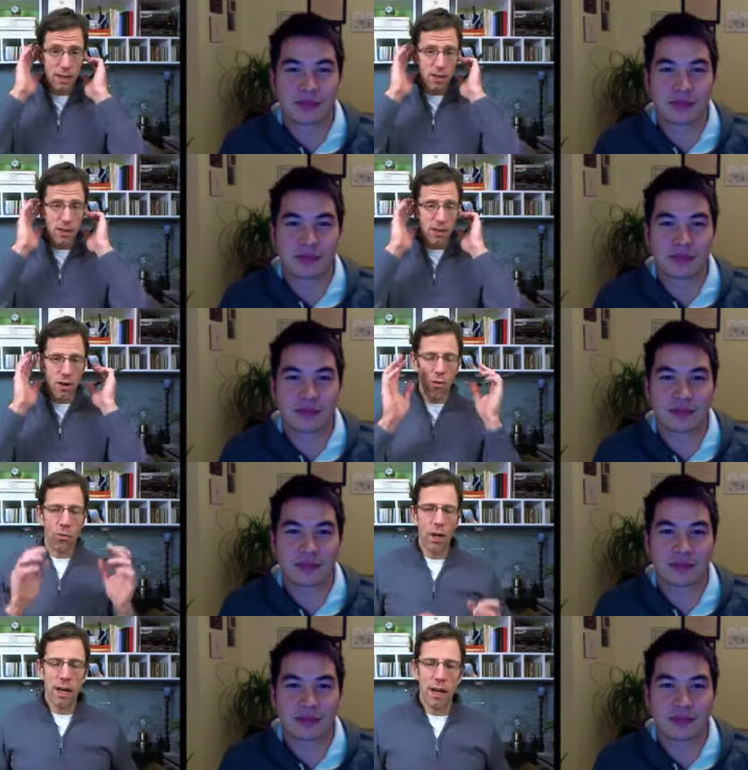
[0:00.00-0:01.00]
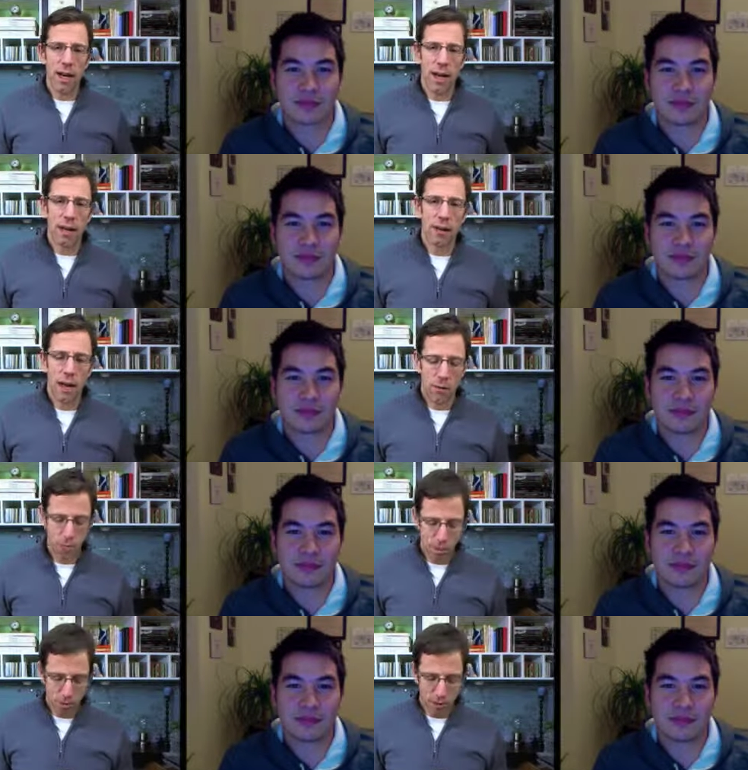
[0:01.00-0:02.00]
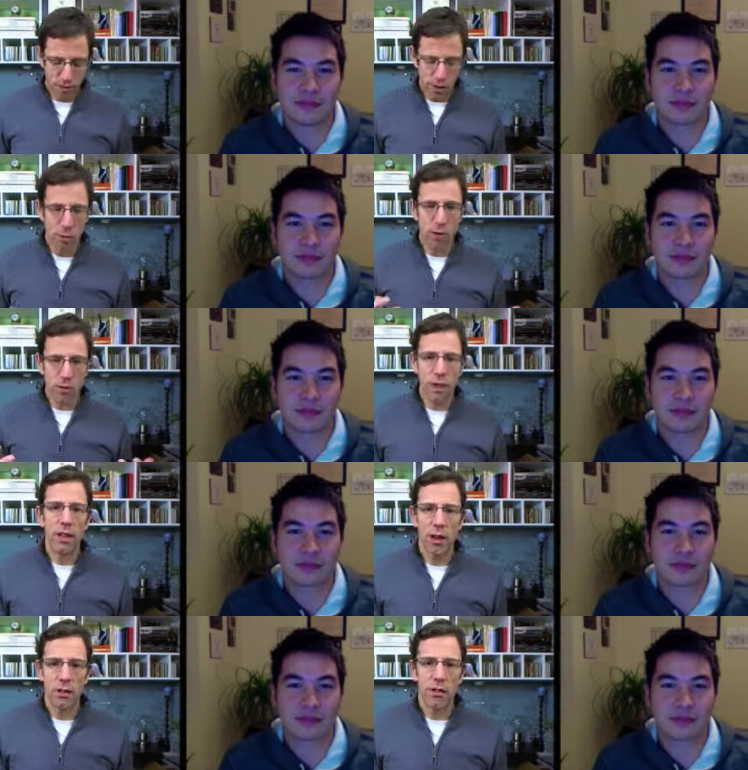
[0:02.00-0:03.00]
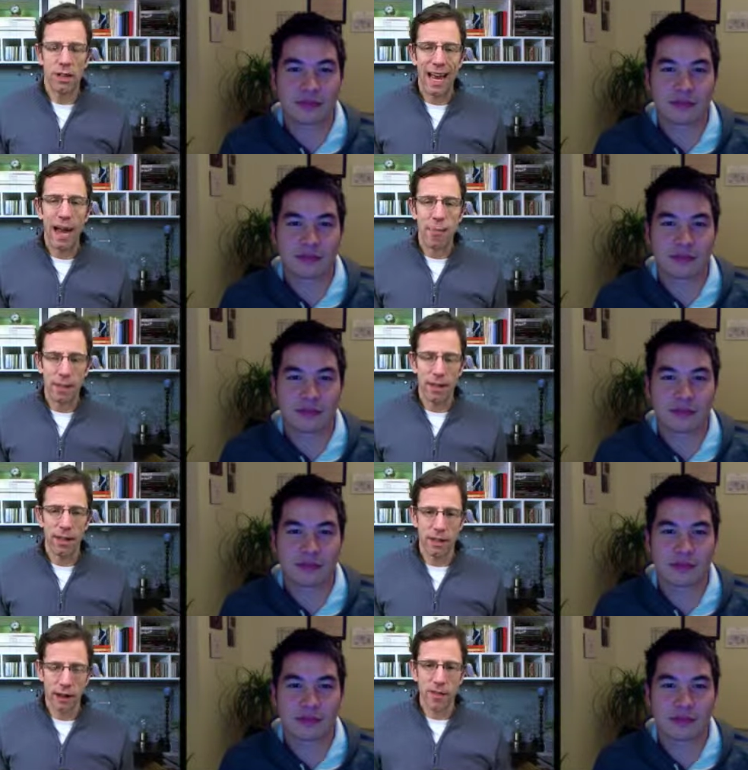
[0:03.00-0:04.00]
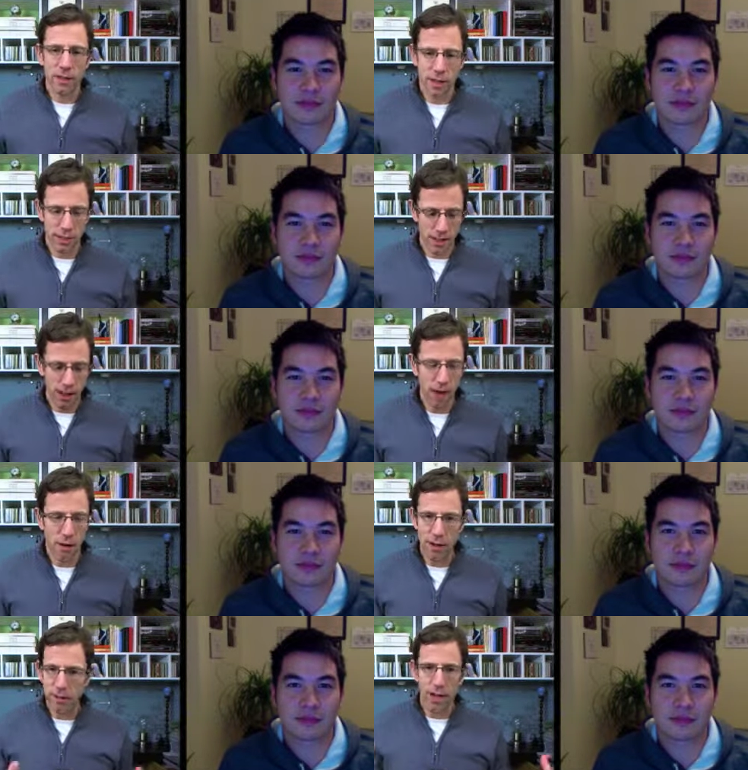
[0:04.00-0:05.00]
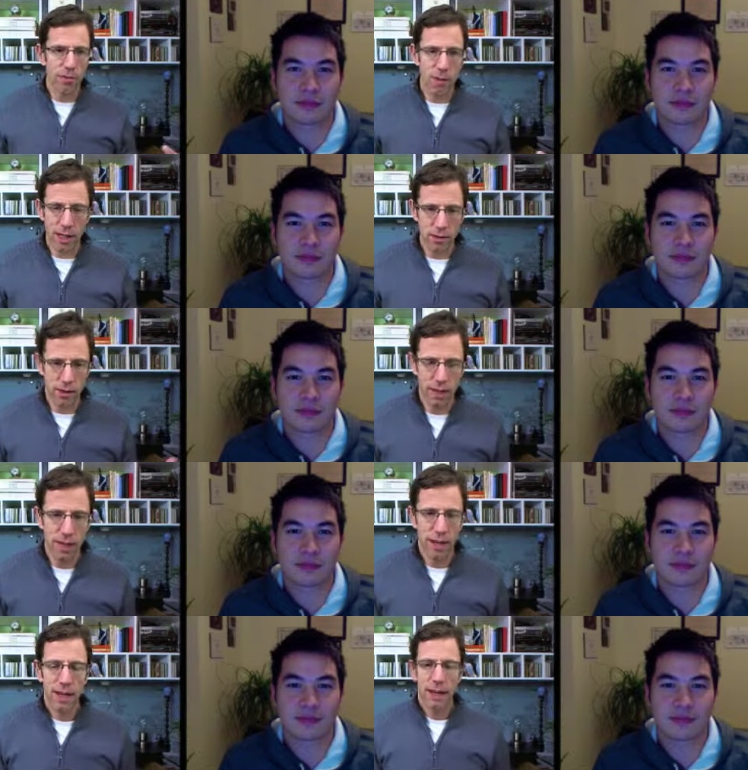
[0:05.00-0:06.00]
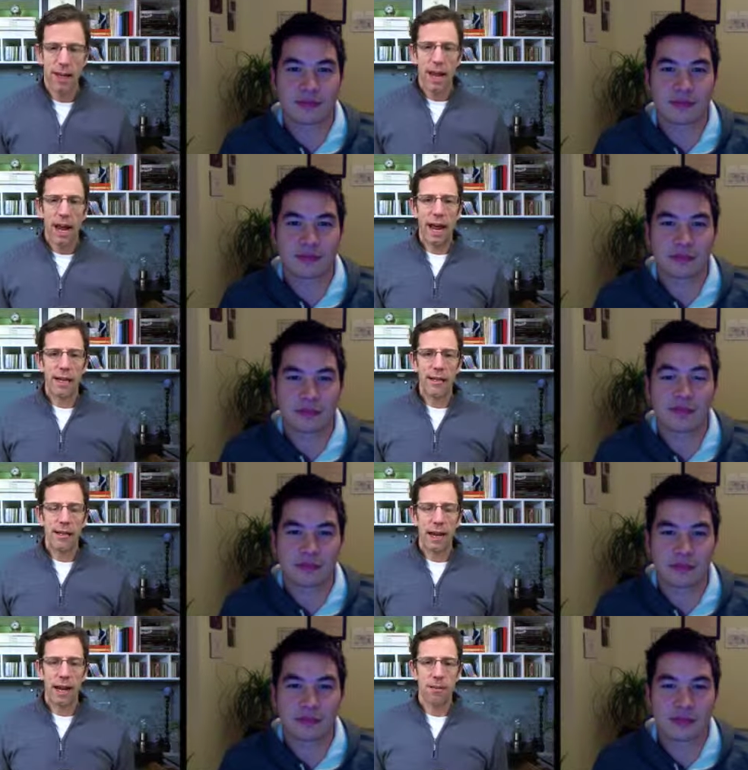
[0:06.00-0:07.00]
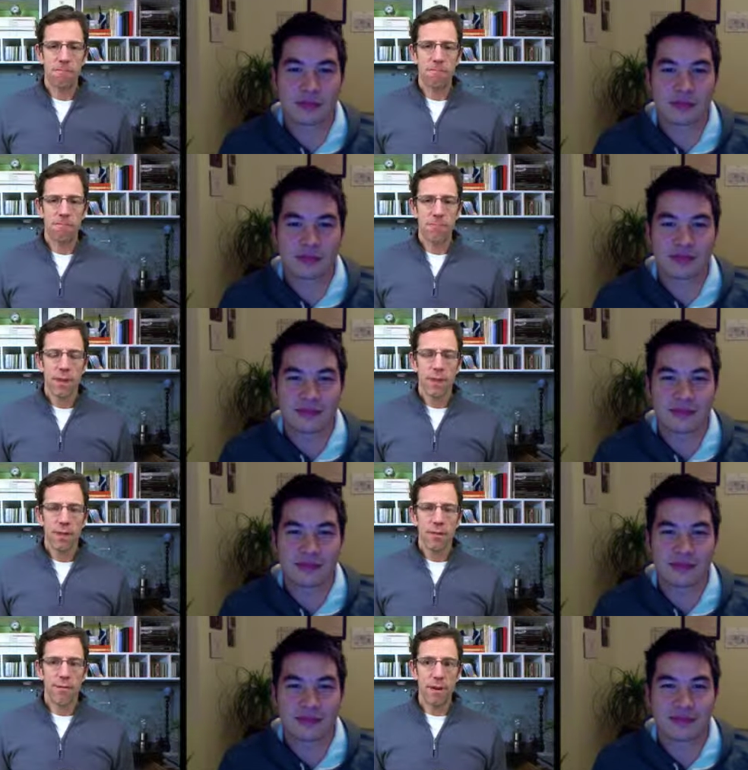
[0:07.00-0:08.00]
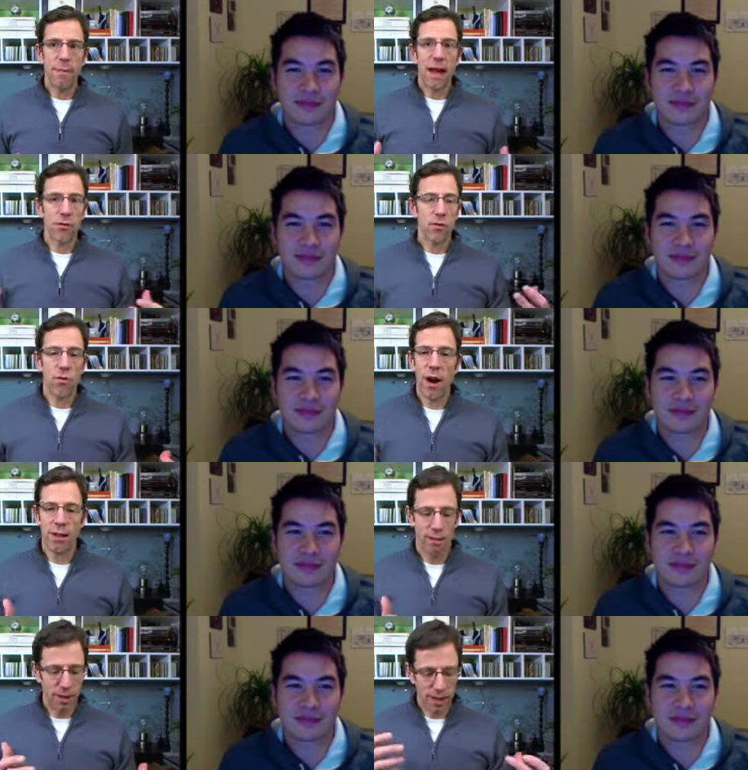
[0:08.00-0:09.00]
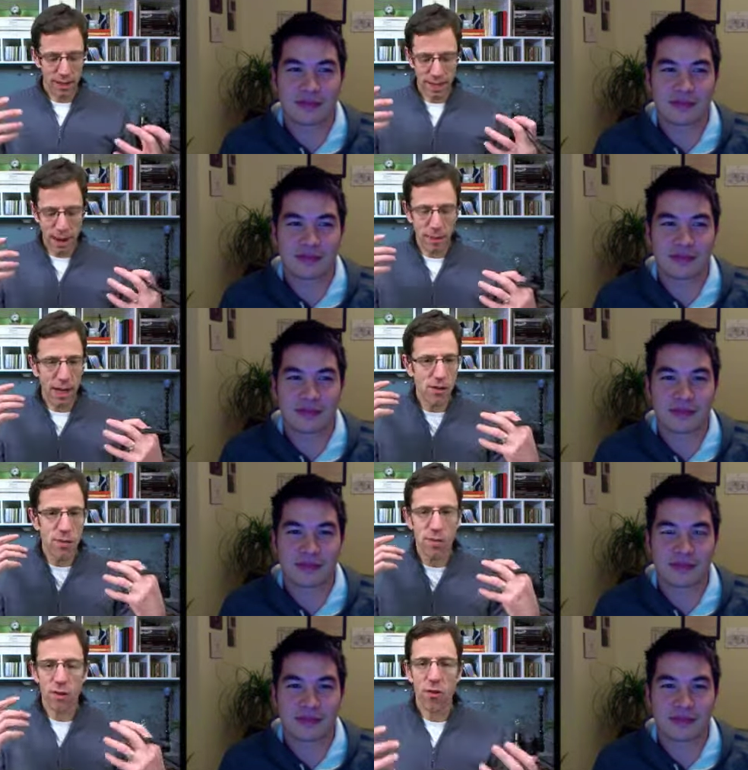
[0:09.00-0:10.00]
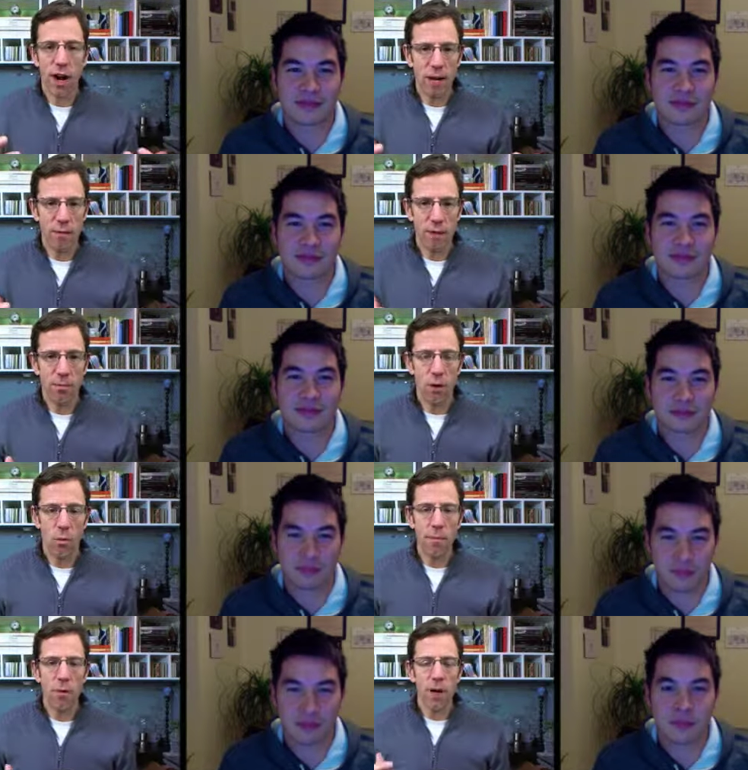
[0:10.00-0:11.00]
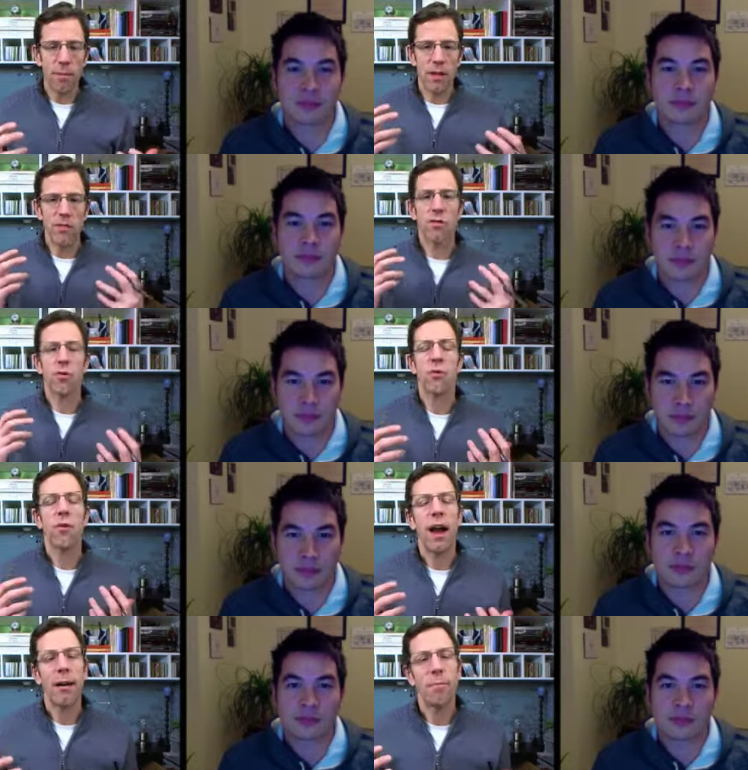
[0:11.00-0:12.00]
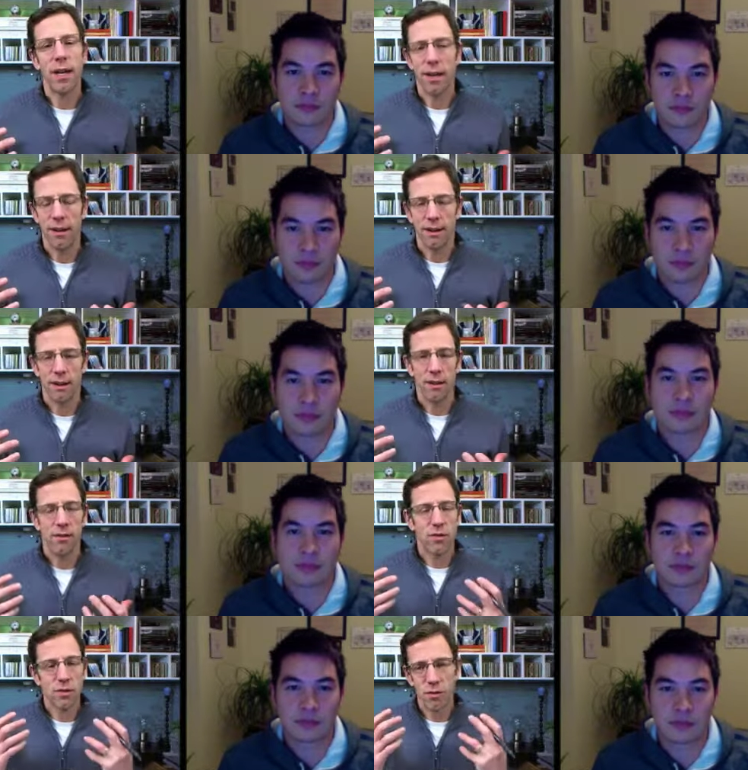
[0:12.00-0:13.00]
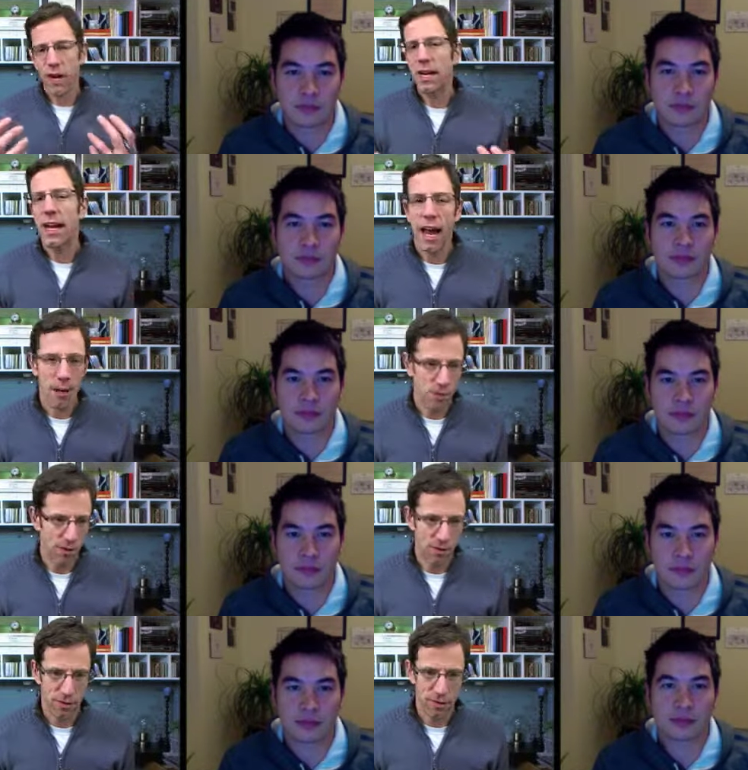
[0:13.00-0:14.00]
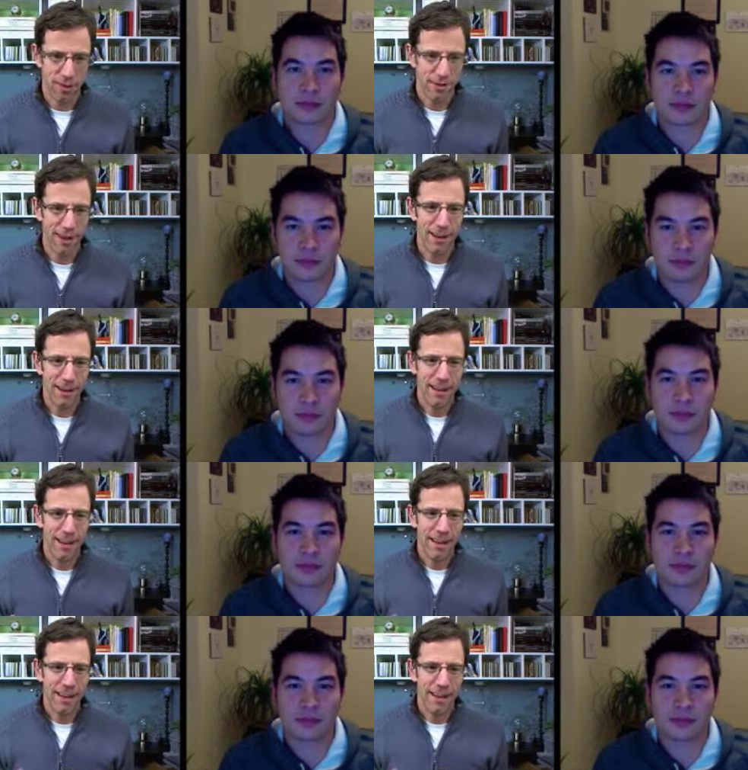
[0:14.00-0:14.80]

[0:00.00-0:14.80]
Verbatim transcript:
Speaker 1: You know, we uh, at one of my previous companies, we launched an app in the obviously in iOS, like everybody else did, and um, the feedback was great. I mean, the, the application was incredible, but we put up these crappy screen captures, right?